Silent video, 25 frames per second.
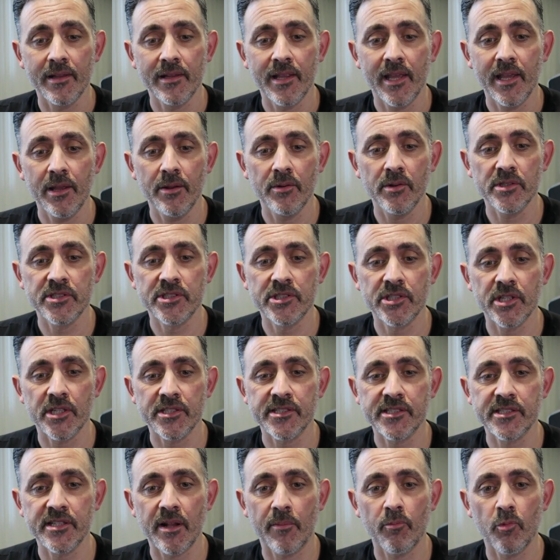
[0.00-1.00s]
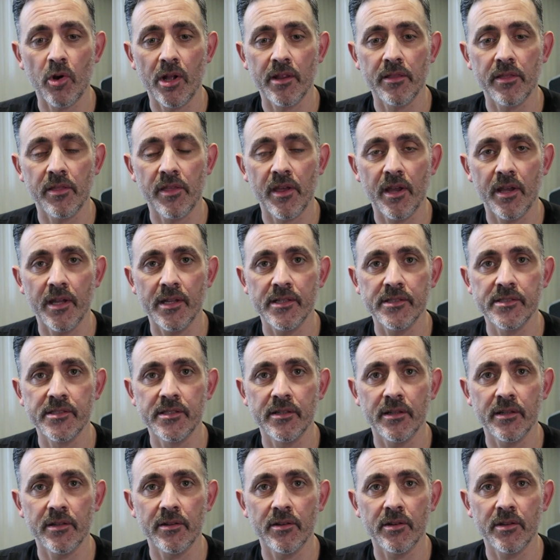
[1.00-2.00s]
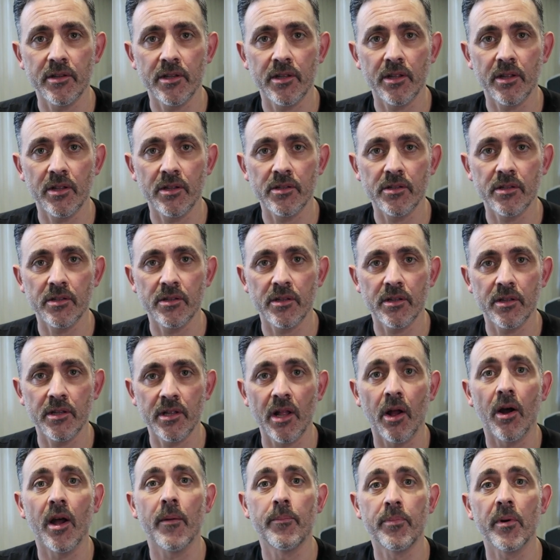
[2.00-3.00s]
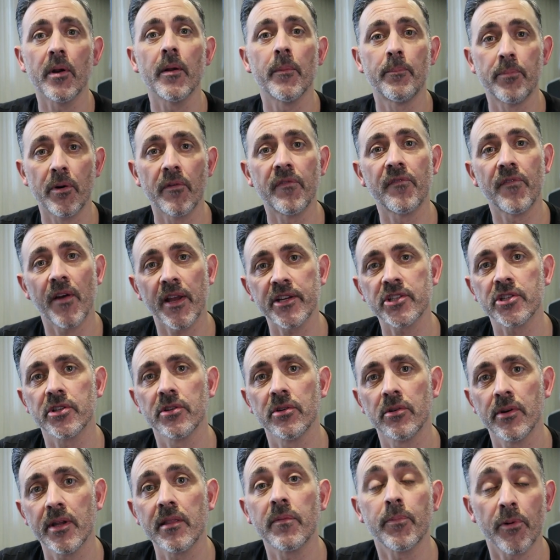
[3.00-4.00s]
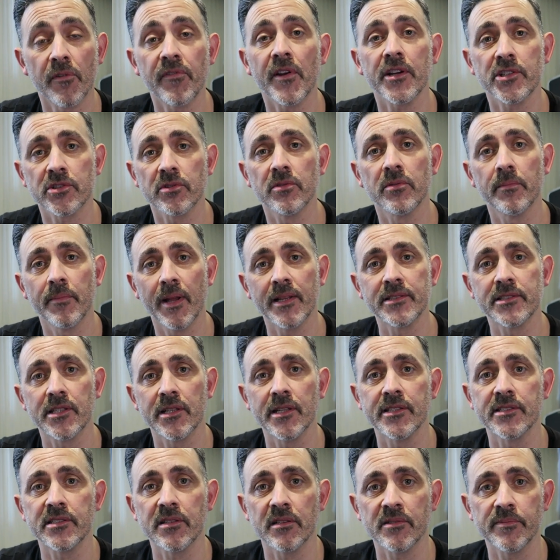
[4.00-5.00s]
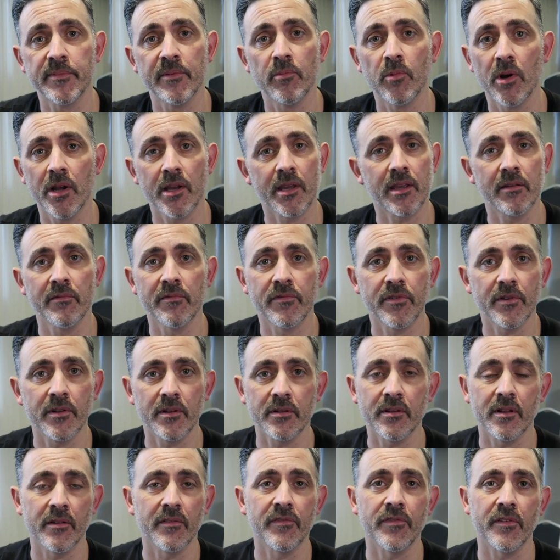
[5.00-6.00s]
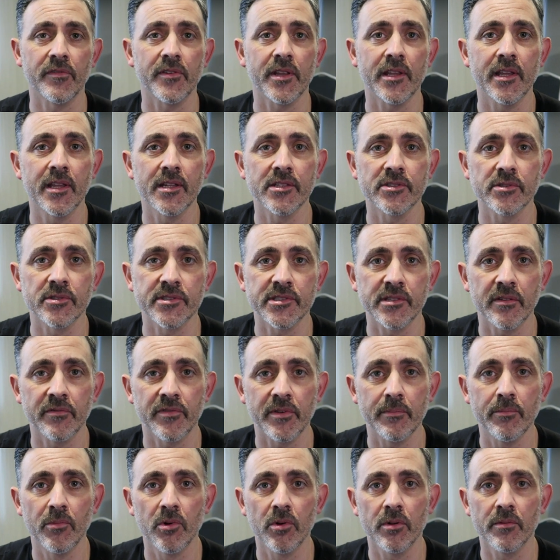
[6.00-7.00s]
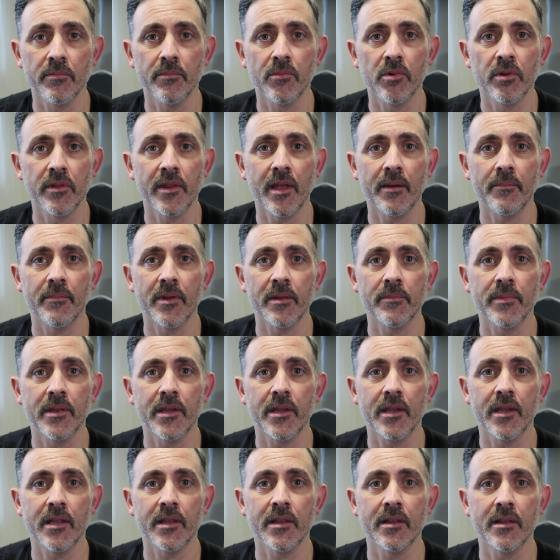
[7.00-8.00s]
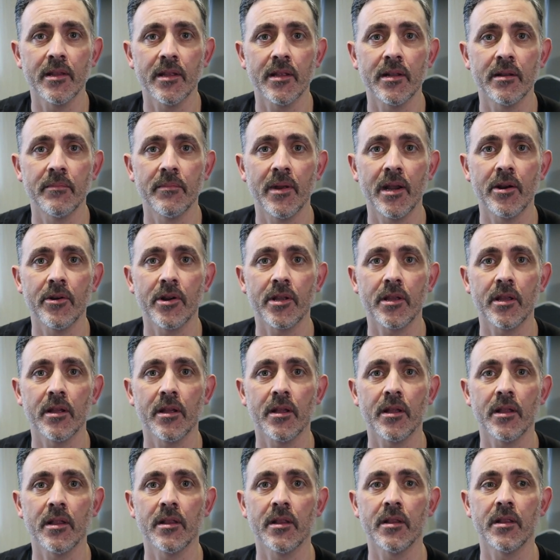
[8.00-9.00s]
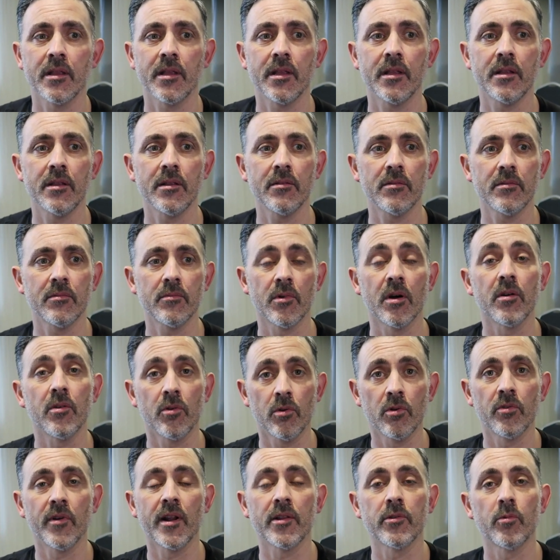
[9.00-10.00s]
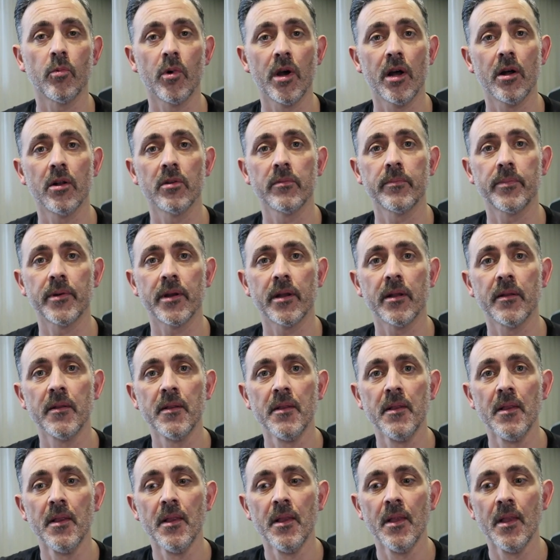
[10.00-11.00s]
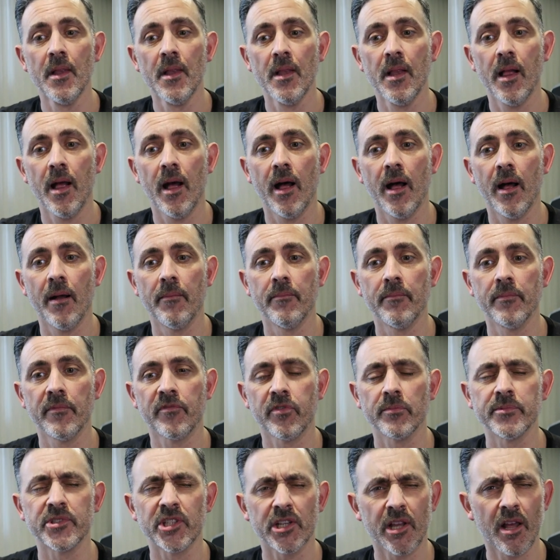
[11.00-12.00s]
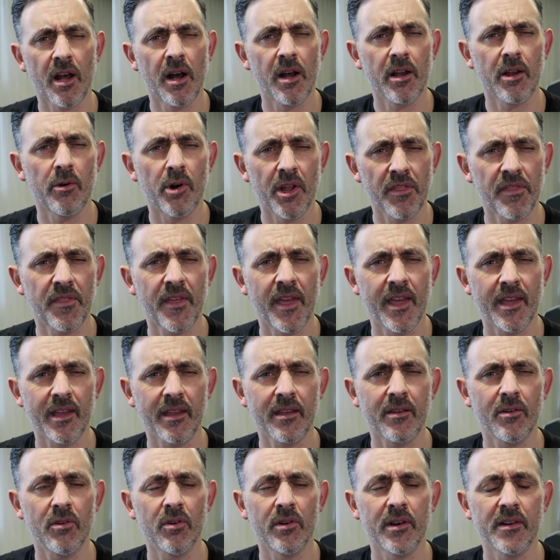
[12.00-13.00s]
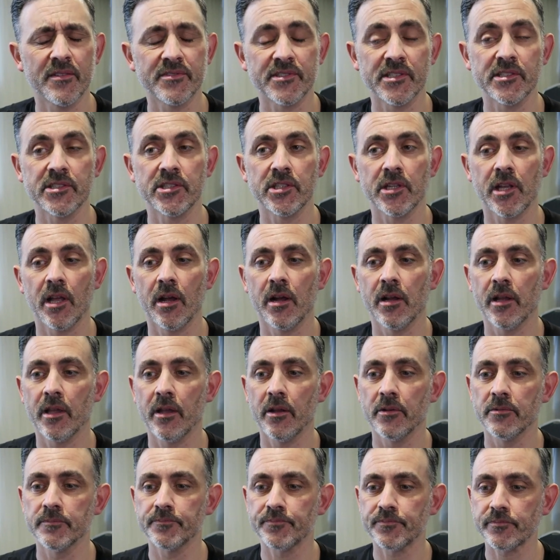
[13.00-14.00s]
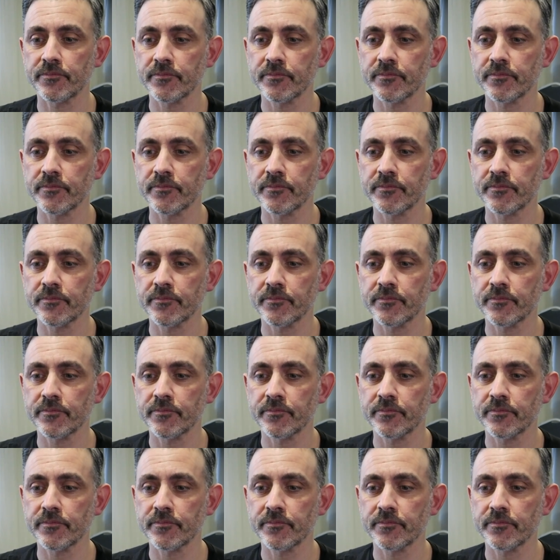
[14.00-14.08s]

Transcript: he was just someone that is, you know, a professional mentalist that's been working for, I don't know, 50 years or something, more than that maybe, in America. And all around the world, but from Chicago, I think, or lives in Chicago.